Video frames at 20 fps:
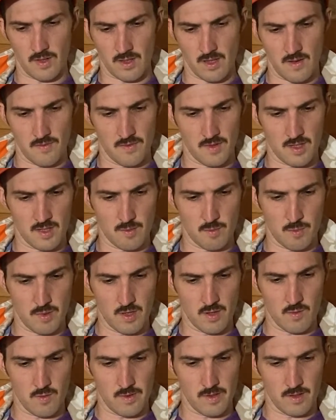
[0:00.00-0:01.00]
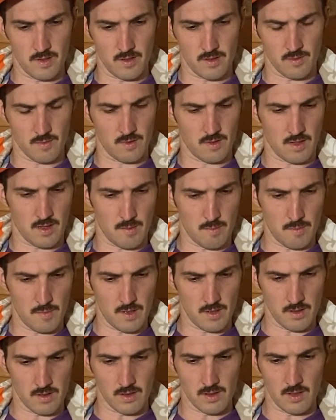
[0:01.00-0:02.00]
I love these big wheels with like a
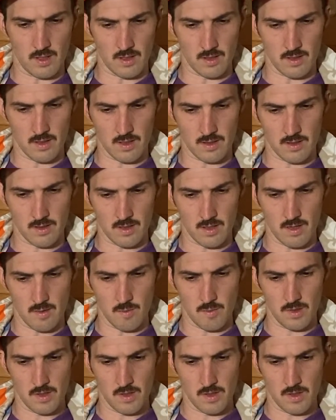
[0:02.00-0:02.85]
million lug nuts in them.